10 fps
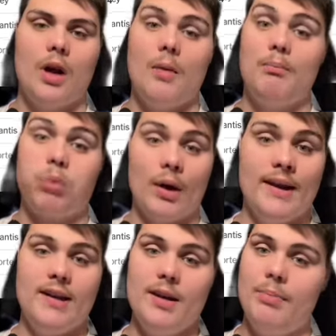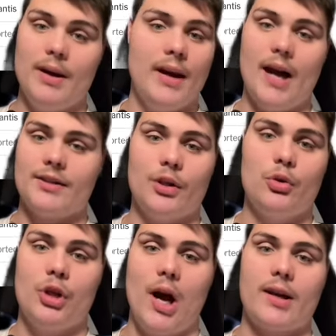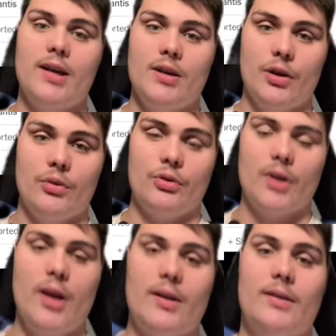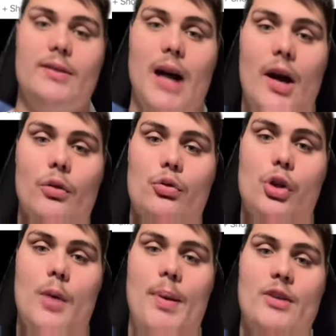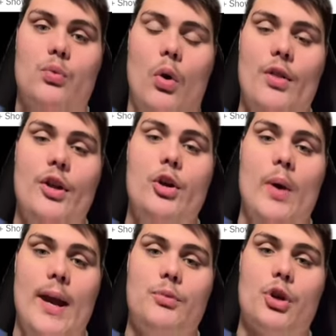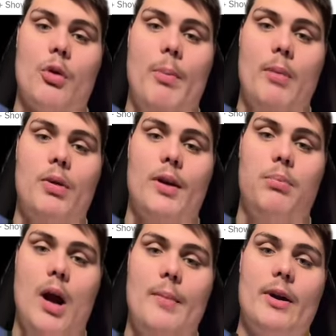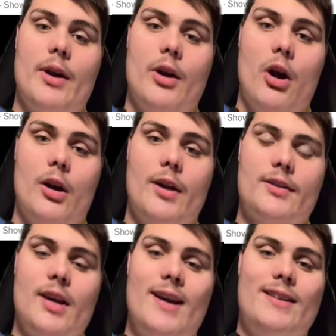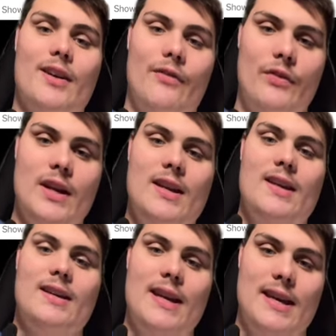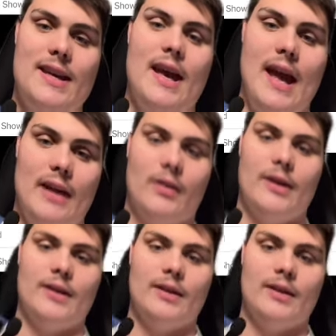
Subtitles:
Breaking but not so shocking news. Donald Trump has won the New Hampshire Republican primary caucus, defeating Nikki Haley.